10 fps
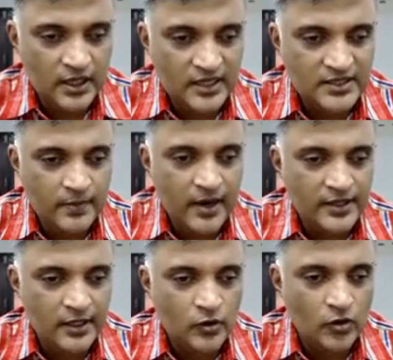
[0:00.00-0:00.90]

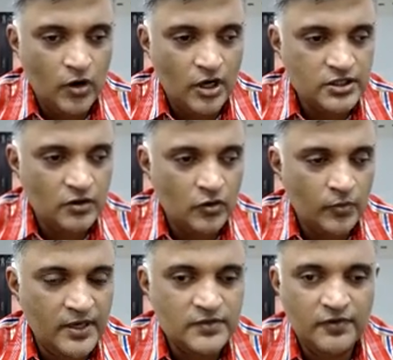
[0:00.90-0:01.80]
estimated to cost
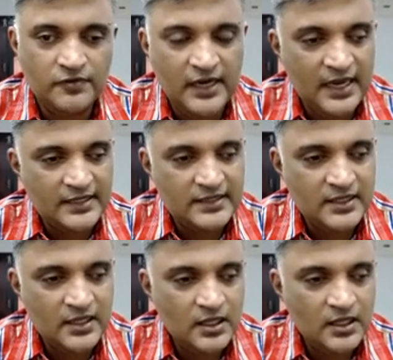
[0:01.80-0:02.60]
rupees 50 lakhs.